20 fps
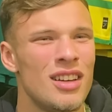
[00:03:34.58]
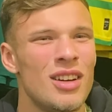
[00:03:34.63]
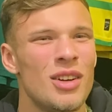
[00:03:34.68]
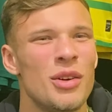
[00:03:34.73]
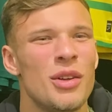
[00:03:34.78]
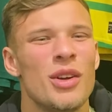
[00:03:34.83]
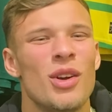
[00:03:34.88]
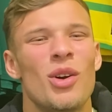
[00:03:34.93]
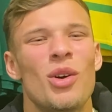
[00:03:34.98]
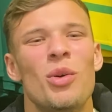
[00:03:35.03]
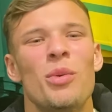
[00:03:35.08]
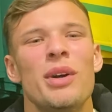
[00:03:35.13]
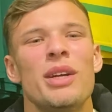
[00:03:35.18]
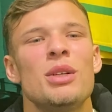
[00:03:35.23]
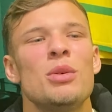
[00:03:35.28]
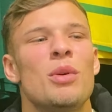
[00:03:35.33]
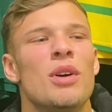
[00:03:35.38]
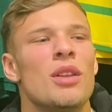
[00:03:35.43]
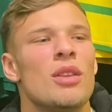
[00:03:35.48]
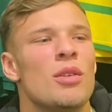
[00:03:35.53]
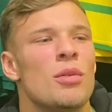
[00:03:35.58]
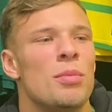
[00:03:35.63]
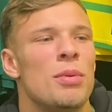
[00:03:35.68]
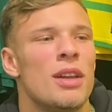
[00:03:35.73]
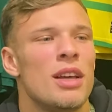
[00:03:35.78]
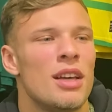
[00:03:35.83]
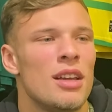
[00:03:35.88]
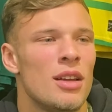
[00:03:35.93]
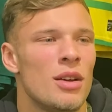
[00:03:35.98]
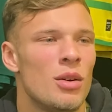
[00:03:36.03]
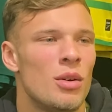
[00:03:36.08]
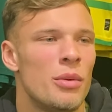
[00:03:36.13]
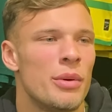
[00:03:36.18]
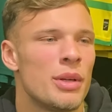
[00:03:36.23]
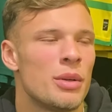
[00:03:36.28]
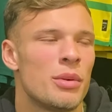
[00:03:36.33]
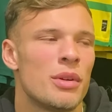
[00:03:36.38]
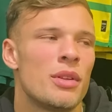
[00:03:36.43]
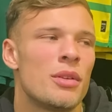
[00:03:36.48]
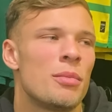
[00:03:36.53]
No, you always want to play. You
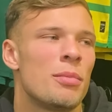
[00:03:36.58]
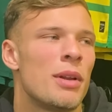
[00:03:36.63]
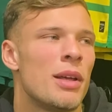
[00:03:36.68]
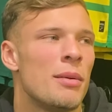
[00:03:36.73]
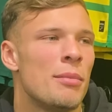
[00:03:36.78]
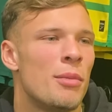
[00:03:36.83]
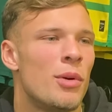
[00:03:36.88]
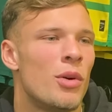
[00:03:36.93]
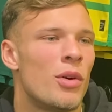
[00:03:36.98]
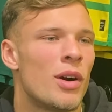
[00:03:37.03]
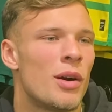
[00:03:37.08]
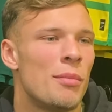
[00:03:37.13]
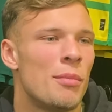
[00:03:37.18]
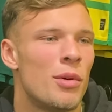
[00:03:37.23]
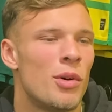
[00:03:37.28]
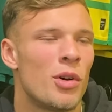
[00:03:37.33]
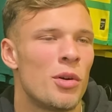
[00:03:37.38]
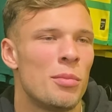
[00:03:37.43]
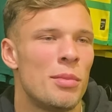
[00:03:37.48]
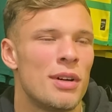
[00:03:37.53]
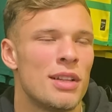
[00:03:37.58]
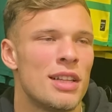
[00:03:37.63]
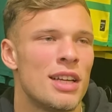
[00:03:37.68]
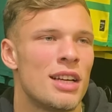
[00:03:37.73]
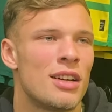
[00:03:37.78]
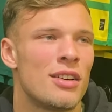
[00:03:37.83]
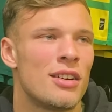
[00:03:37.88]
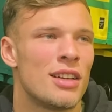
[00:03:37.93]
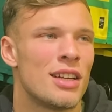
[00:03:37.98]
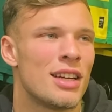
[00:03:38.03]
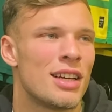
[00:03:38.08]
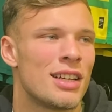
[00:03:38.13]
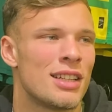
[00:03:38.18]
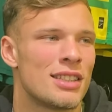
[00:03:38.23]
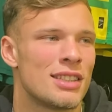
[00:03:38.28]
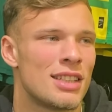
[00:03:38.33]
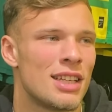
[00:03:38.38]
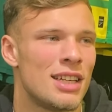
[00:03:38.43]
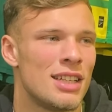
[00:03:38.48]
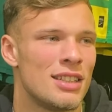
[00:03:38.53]
always want to play more and more. But then on the other
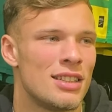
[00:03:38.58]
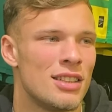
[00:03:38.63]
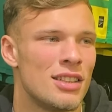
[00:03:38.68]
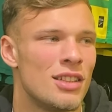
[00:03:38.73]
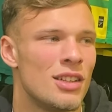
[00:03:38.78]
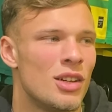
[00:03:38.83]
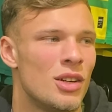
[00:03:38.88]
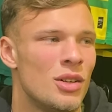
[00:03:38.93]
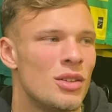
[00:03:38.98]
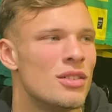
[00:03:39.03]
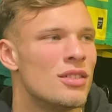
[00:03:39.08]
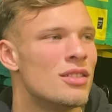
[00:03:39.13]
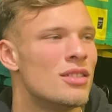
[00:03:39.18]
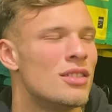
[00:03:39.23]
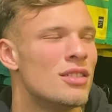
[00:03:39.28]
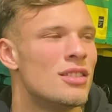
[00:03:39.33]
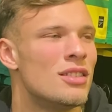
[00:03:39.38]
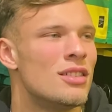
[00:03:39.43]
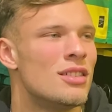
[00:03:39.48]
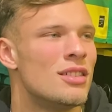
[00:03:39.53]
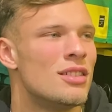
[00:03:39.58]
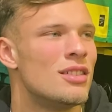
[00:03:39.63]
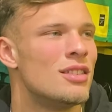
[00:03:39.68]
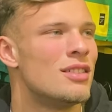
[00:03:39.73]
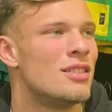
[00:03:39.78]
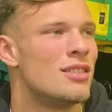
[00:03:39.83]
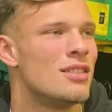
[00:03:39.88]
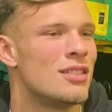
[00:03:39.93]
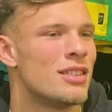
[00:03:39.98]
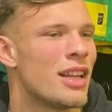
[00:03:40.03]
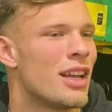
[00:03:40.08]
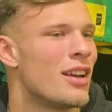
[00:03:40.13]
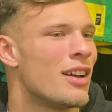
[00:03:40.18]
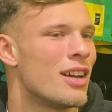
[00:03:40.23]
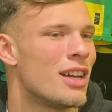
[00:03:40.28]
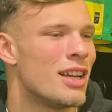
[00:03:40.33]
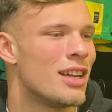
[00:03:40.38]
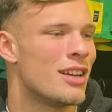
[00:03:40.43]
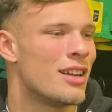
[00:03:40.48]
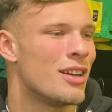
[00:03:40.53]
side, you know,
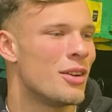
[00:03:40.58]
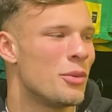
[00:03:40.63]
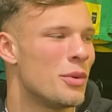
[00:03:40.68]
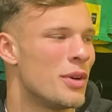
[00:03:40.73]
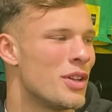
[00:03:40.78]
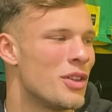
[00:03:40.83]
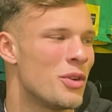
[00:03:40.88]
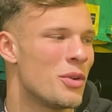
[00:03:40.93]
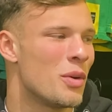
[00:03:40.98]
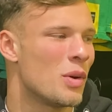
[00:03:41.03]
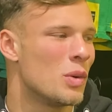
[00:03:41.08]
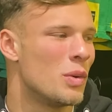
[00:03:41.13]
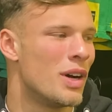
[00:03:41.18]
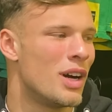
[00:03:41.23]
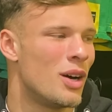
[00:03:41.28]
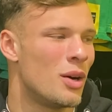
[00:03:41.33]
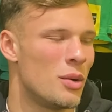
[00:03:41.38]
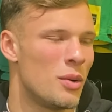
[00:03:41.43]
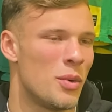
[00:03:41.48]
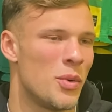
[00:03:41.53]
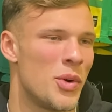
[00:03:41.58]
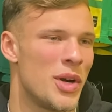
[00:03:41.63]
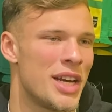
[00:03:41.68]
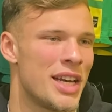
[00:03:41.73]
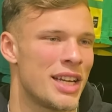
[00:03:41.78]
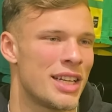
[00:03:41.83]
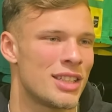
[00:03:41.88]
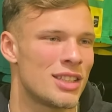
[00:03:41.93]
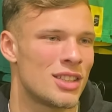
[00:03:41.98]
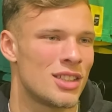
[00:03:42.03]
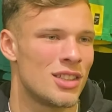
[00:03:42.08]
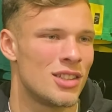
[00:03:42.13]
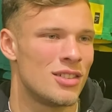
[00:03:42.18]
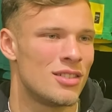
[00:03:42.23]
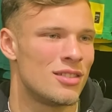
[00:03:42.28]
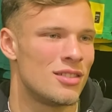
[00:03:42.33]
we're doing well, we're winning, so.